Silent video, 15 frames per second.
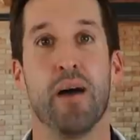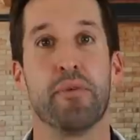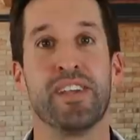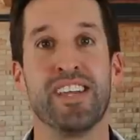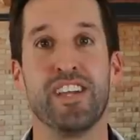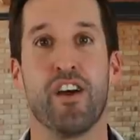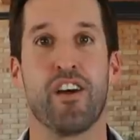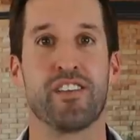I'm an
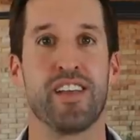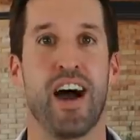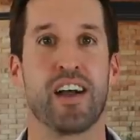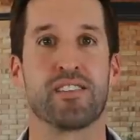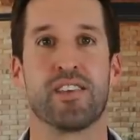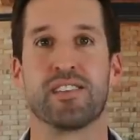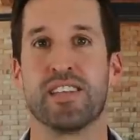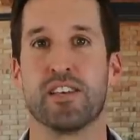ER
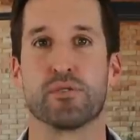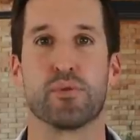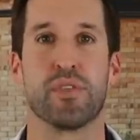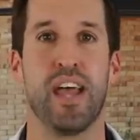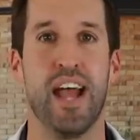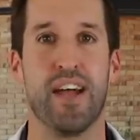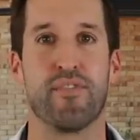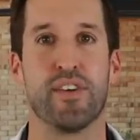doc that deals
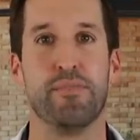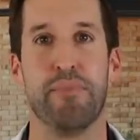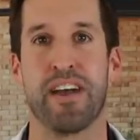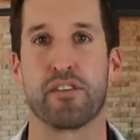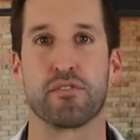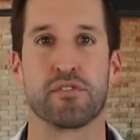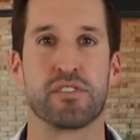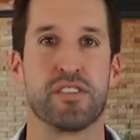with every
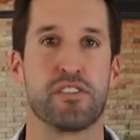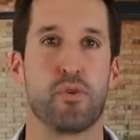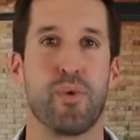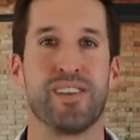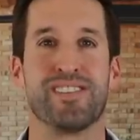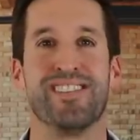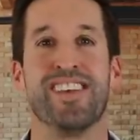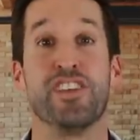medical
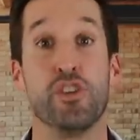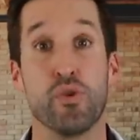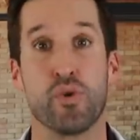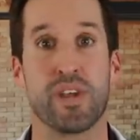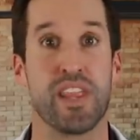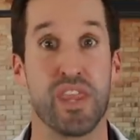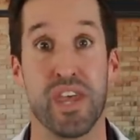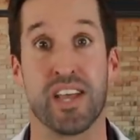situation that you
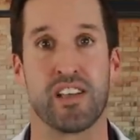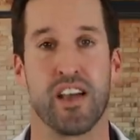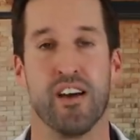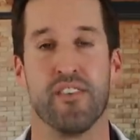could think